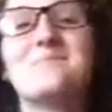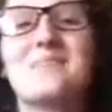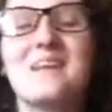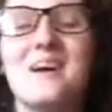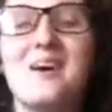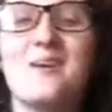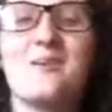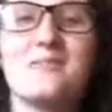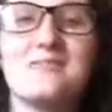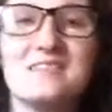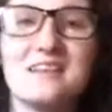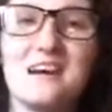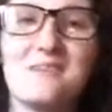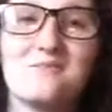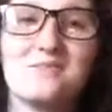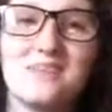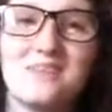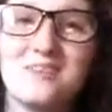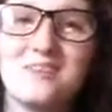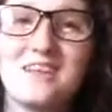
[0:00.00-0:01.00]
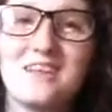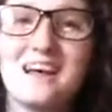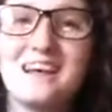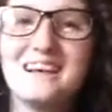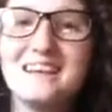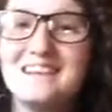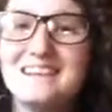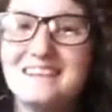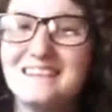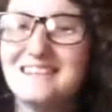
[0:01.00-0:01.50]
I always have to do that.
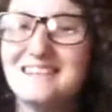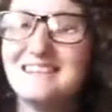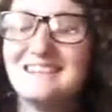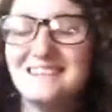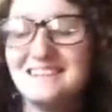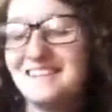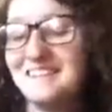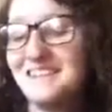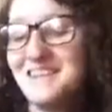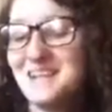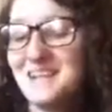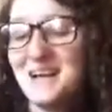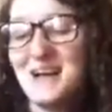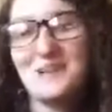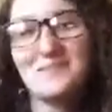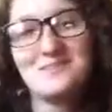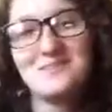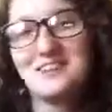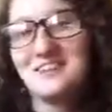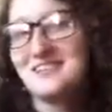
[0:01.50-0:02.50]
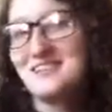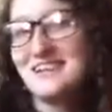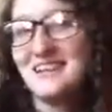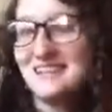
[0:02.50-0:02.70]
I'm such an